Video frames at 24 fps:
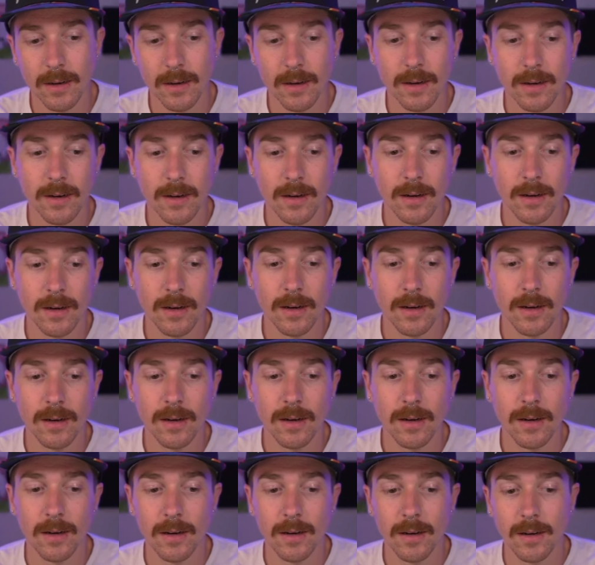
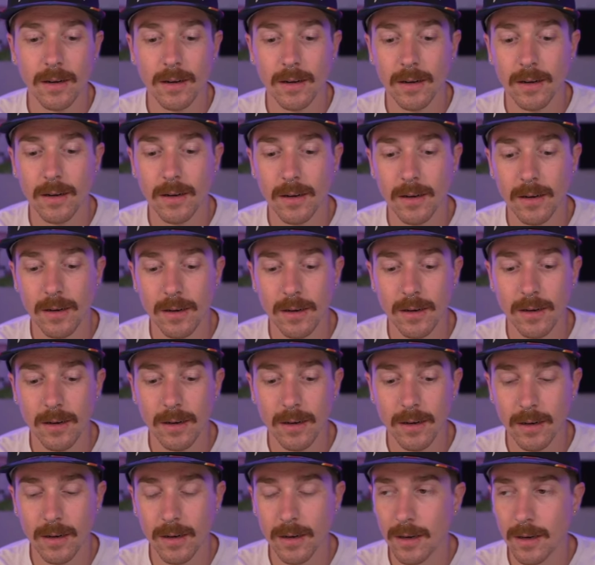
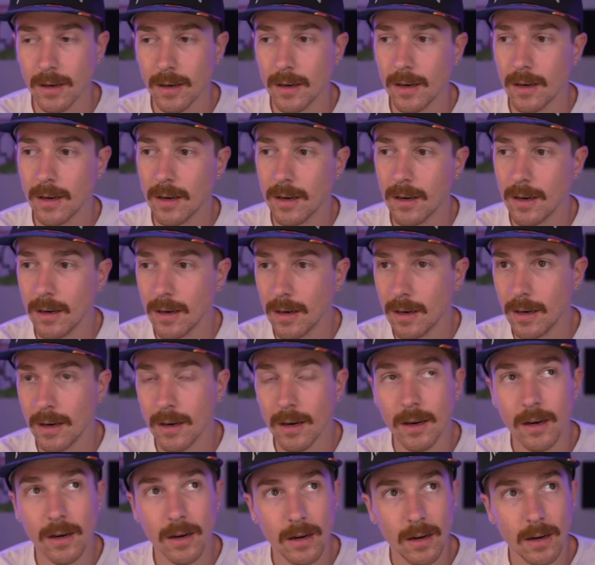
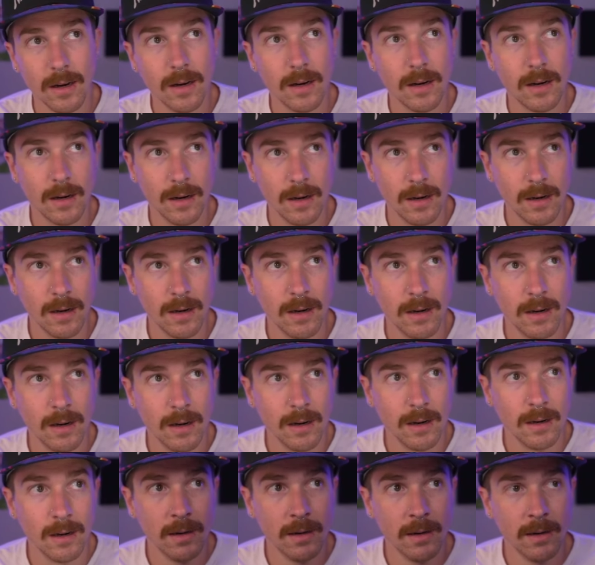
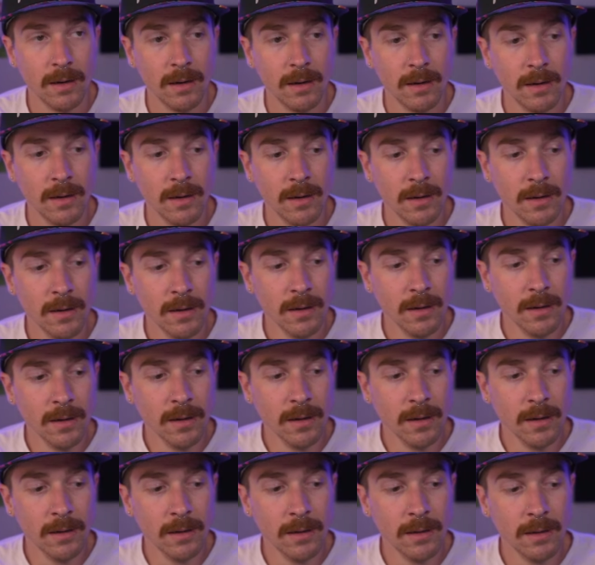
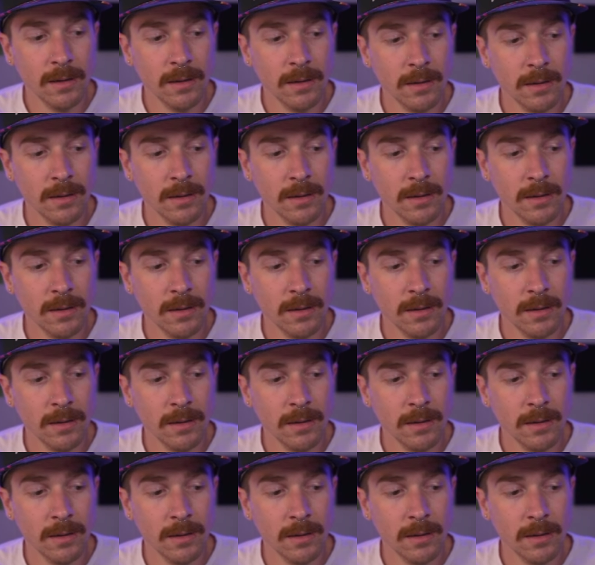The person shown says nothing.